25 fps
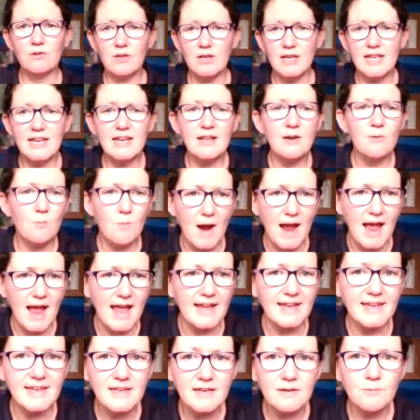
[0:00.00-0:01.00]
In a
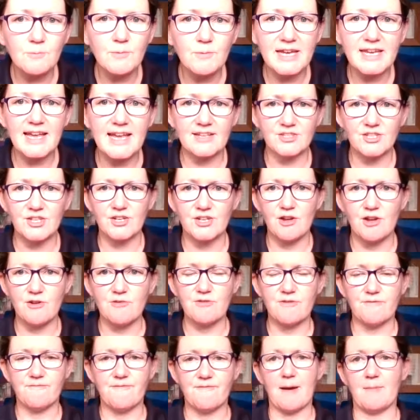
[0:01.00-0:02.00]
way, we get to know
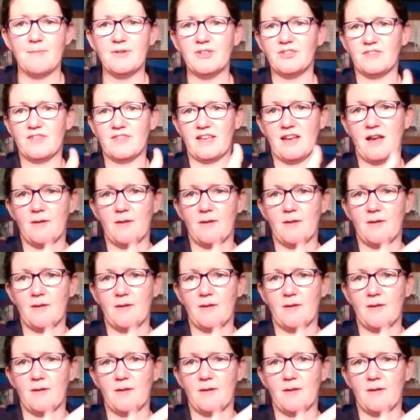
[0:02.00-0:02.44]
the families because they